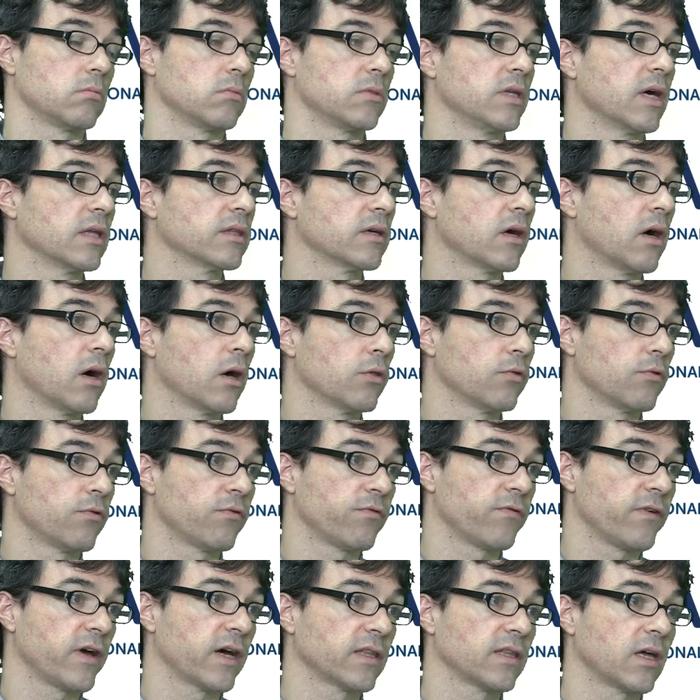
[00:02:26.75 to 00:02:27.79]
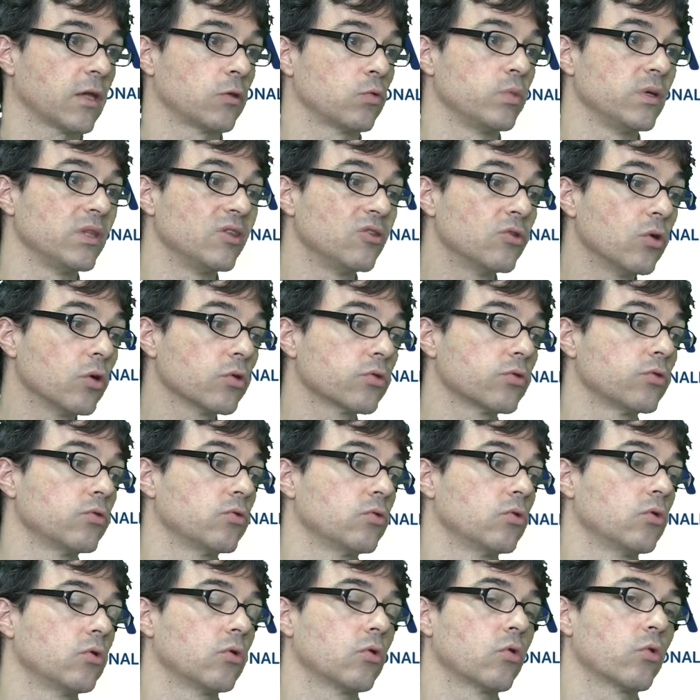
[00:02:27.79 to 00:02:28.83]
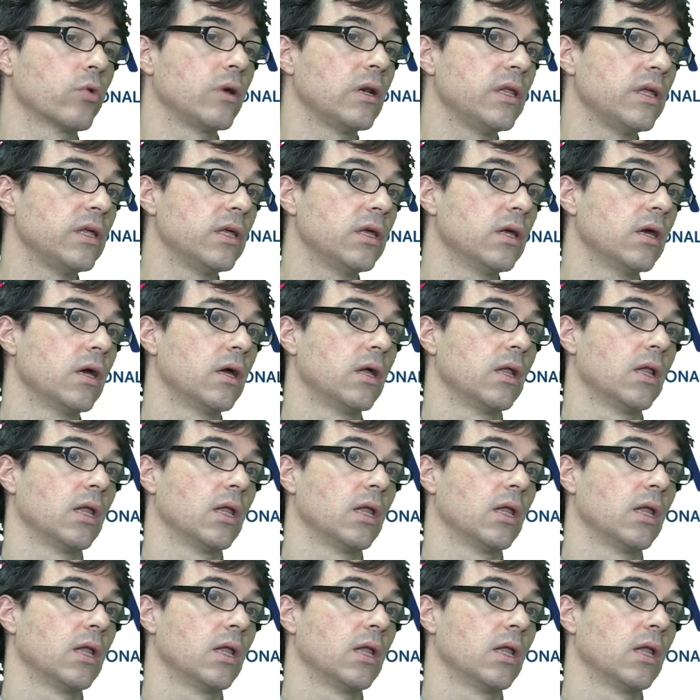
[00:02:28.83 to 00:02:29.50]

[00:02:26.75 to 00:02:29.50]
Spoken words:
that are the fact that we don't know really